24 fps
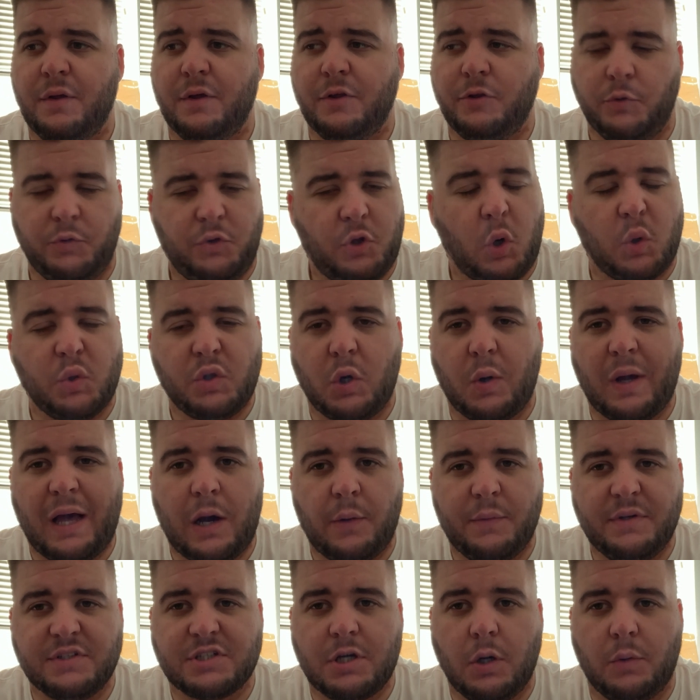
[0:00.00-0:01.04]
You don't know
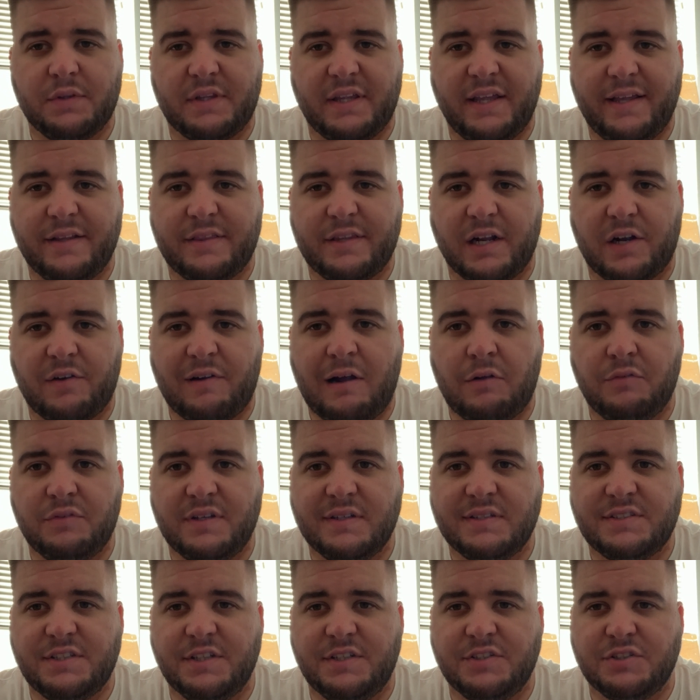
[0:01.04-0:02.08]
how he's going to hit the ground
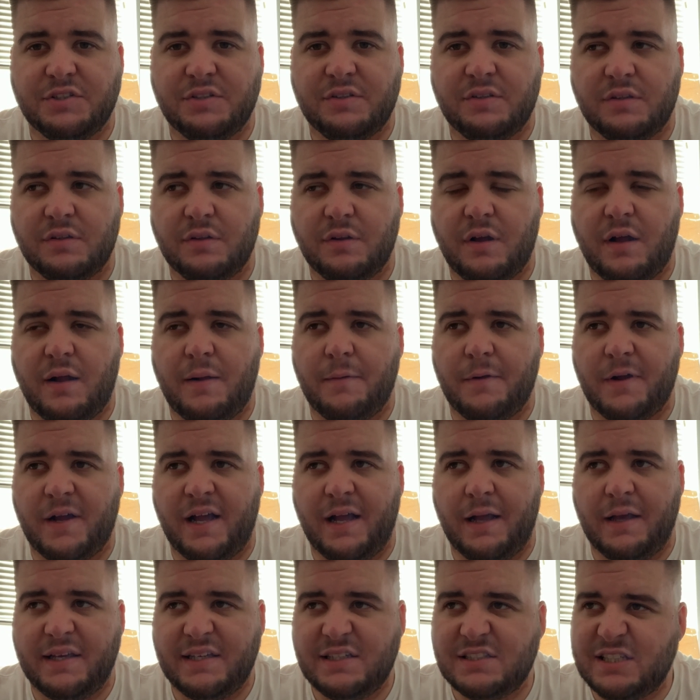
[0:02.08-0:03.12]
this season.
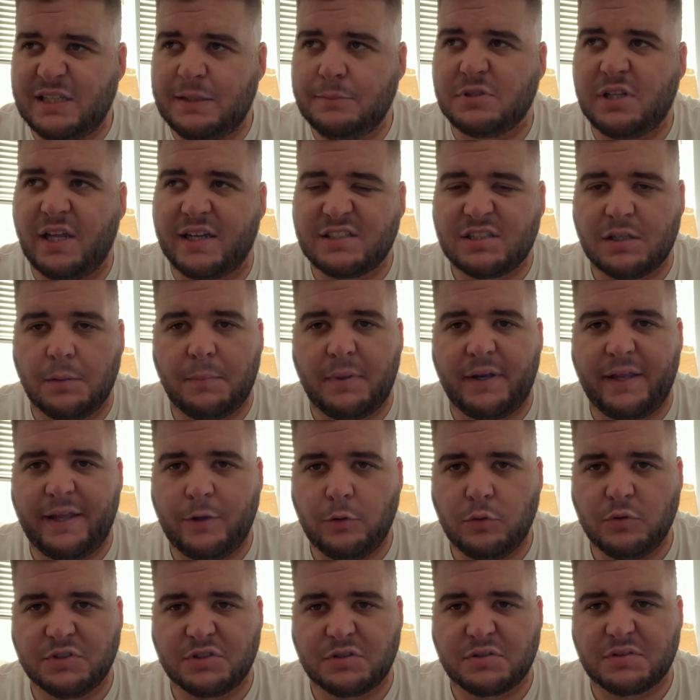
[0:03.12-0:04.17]
He seems like somebody
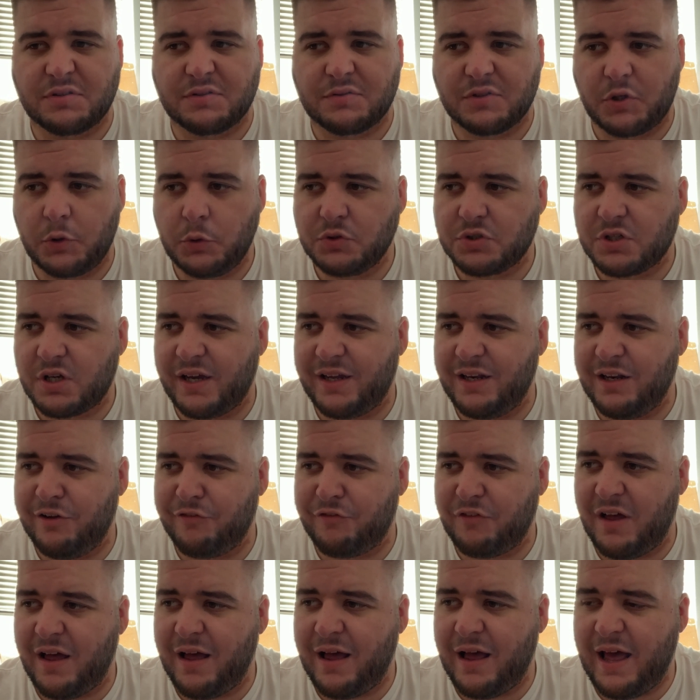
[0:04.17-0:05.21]
who's kind
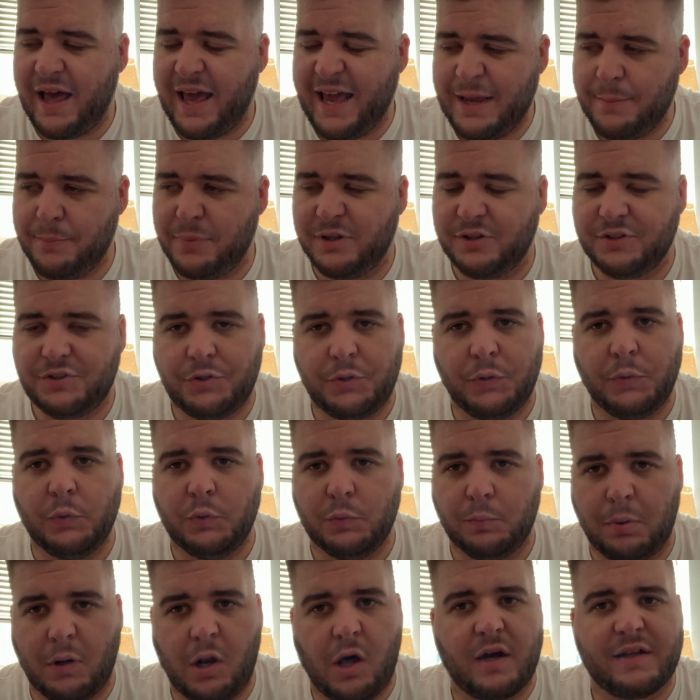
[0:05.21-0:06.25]
of able
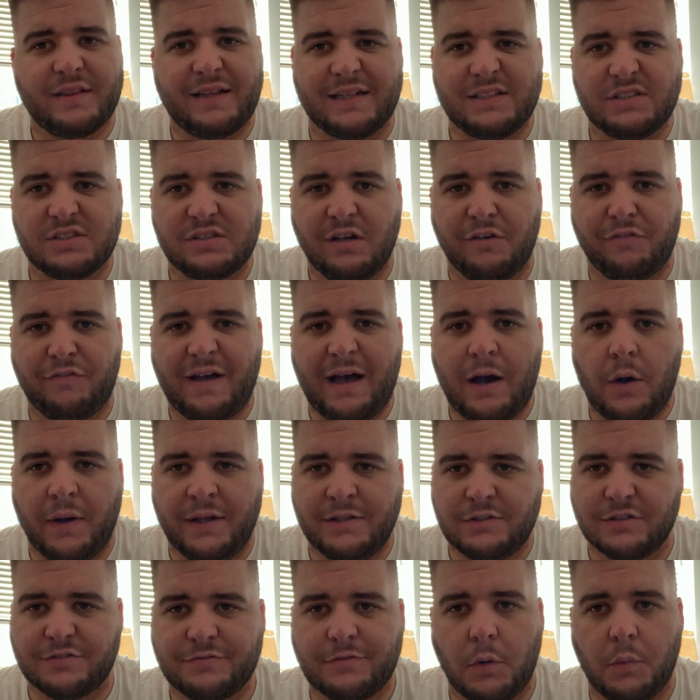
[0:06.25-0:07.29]
to block that stuff out
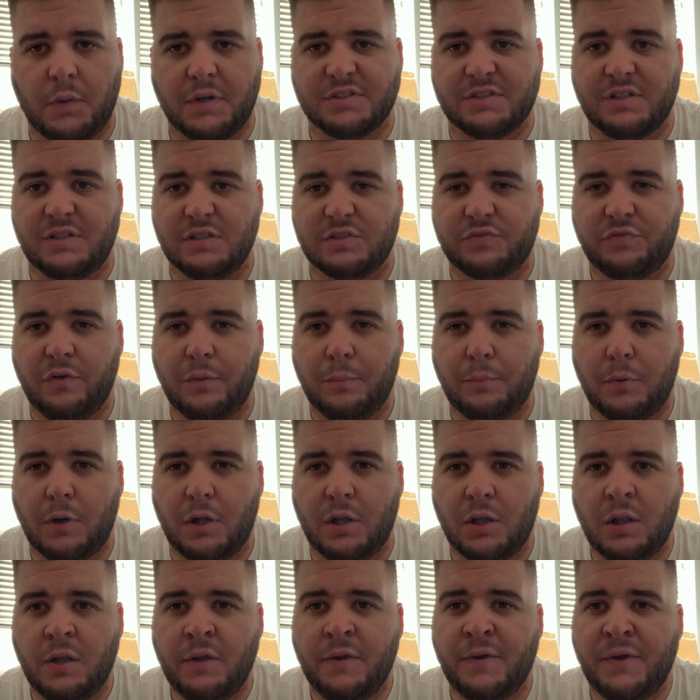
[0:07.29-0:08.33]
and focus on his
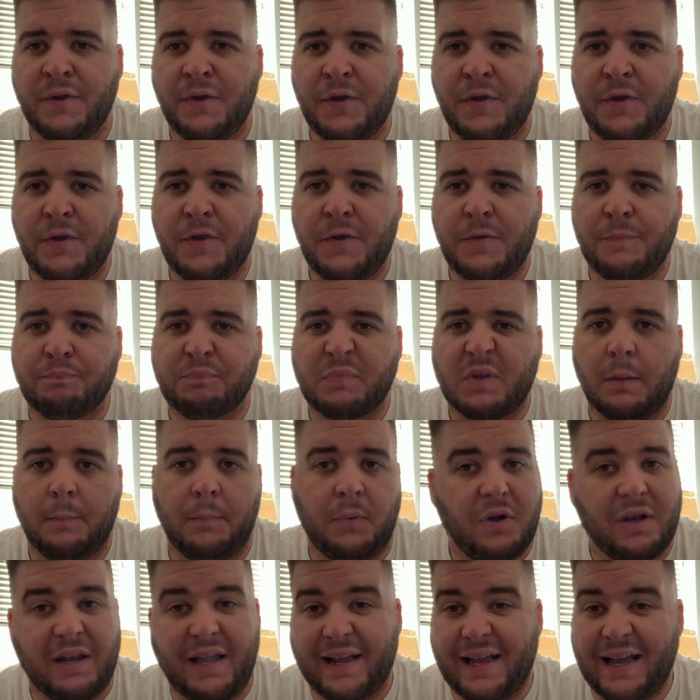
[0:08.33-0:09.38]
football.
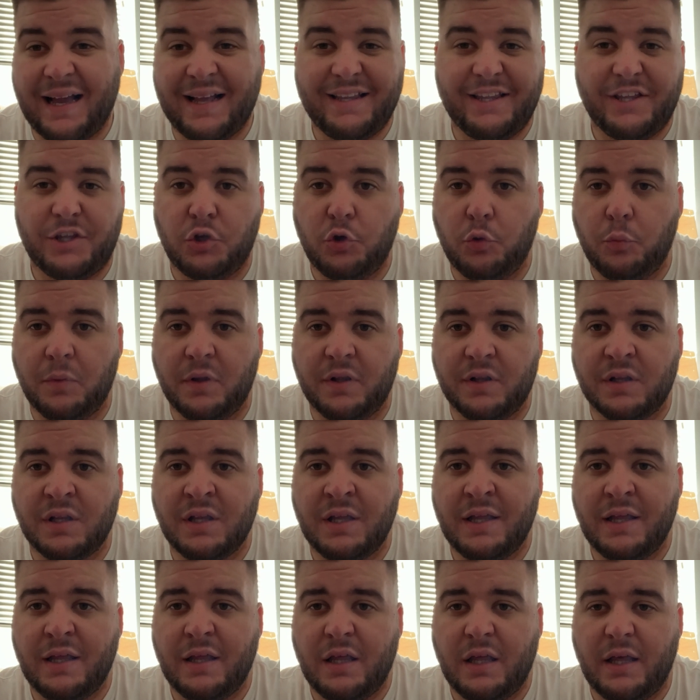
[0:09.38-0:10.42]
But like any human,
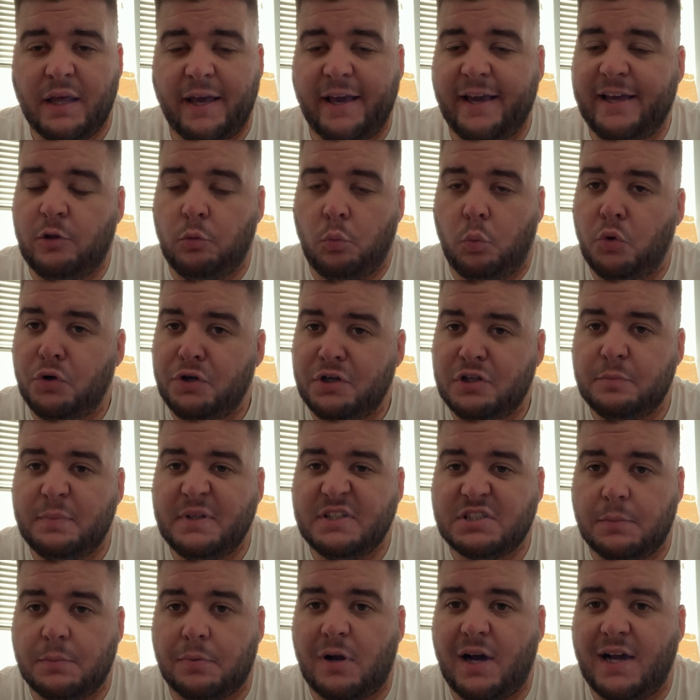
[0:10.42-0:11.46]
it wouldn't be
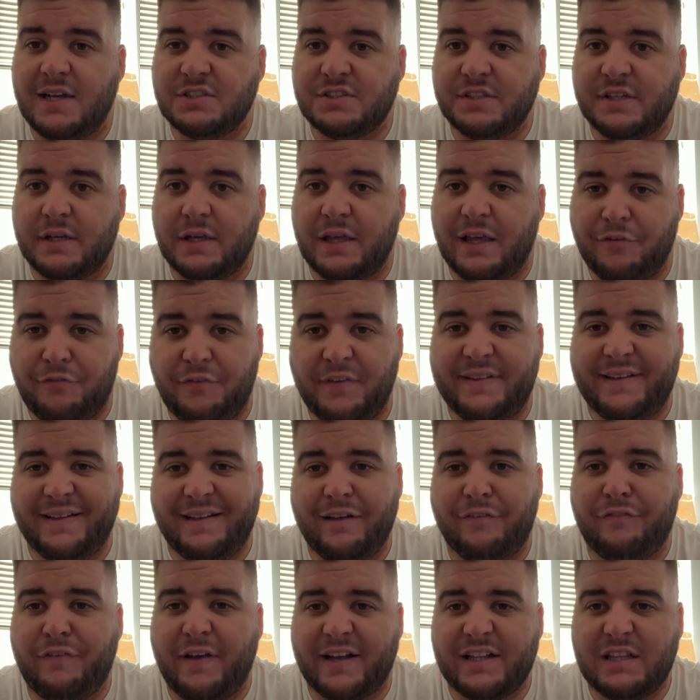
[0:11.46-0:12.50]
surprising if it did
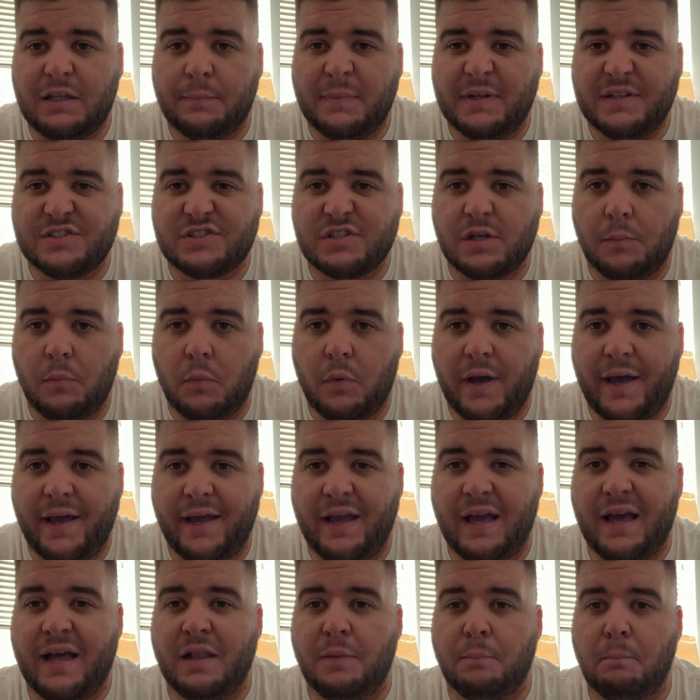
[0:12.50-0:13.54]
affect him in some
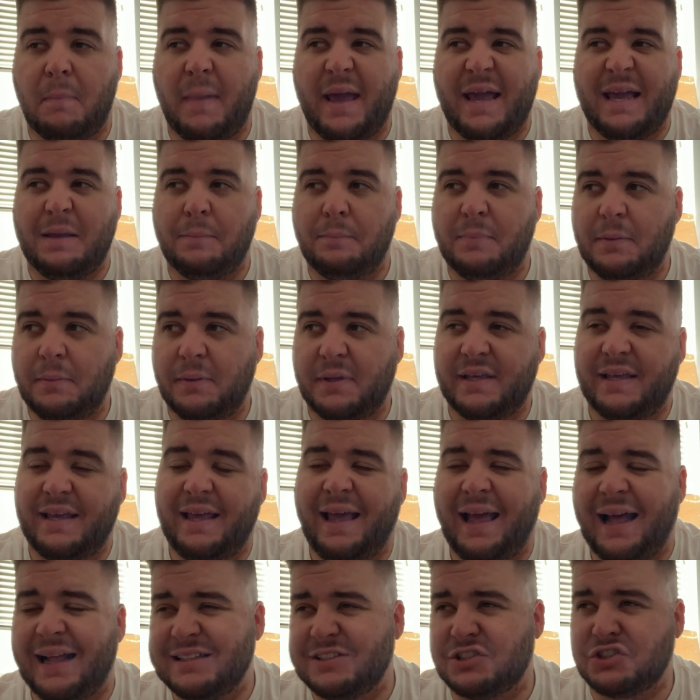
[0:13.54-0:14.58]
way, and maybe
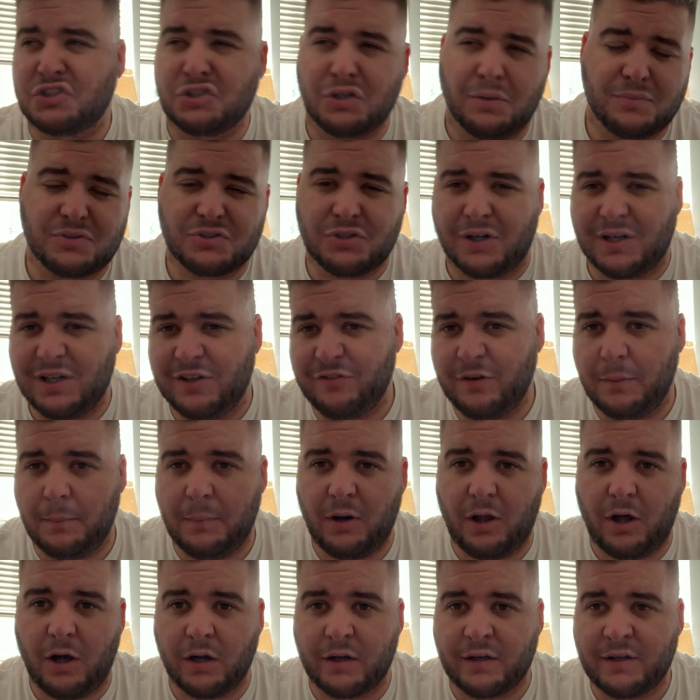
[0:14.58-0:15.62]
he had some sort of a
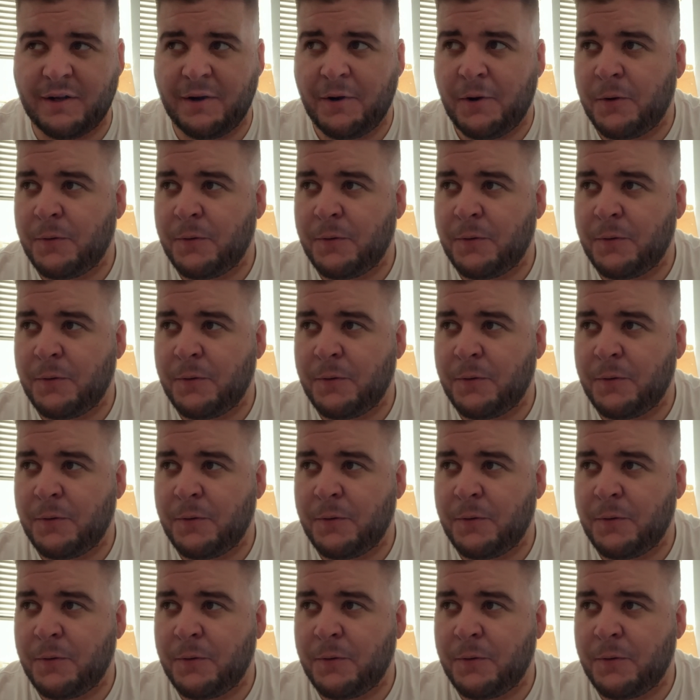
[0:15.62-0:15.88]
block.